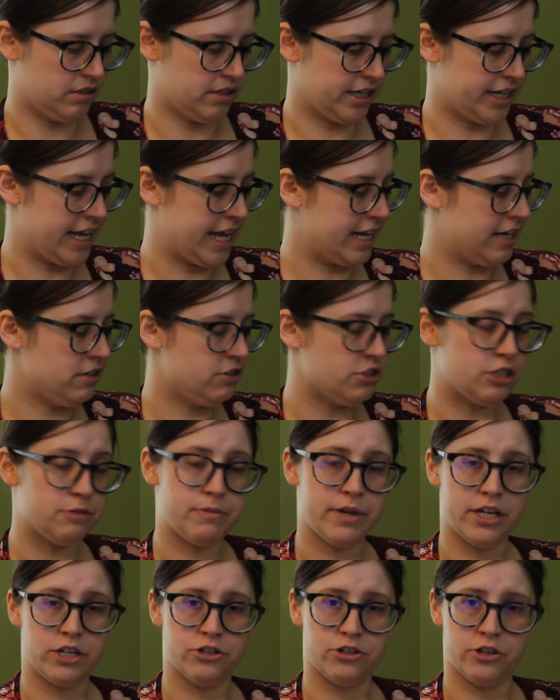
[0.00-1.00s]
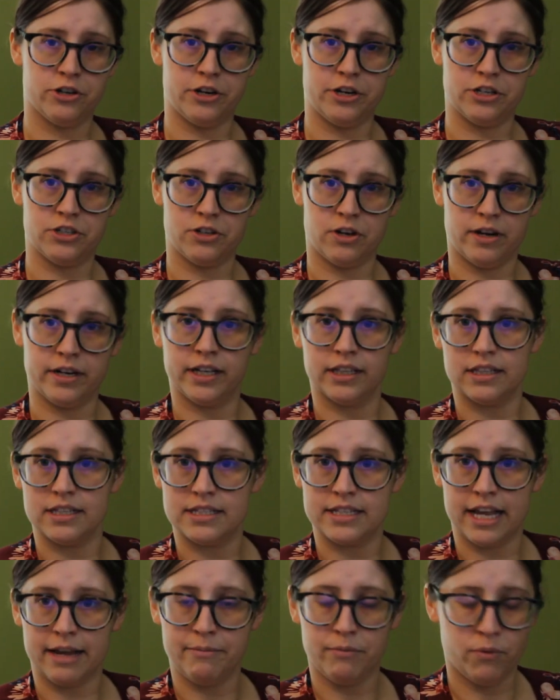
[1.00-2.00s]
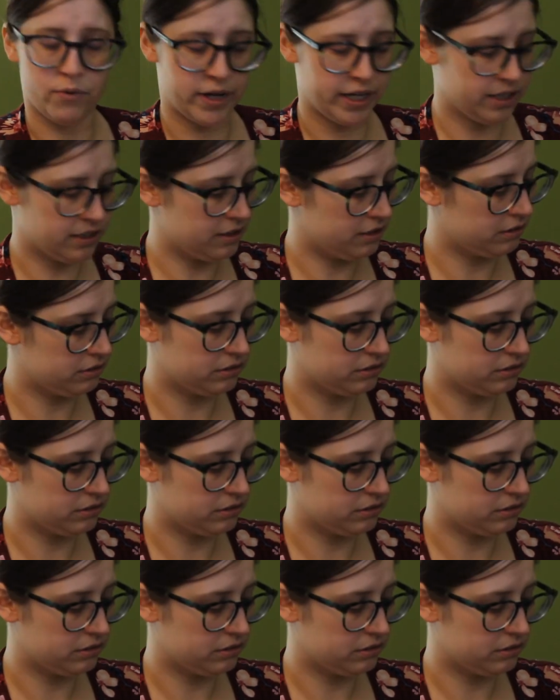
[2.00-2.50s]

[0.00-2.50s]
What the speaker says: Again, just make sure you're starting at the same point.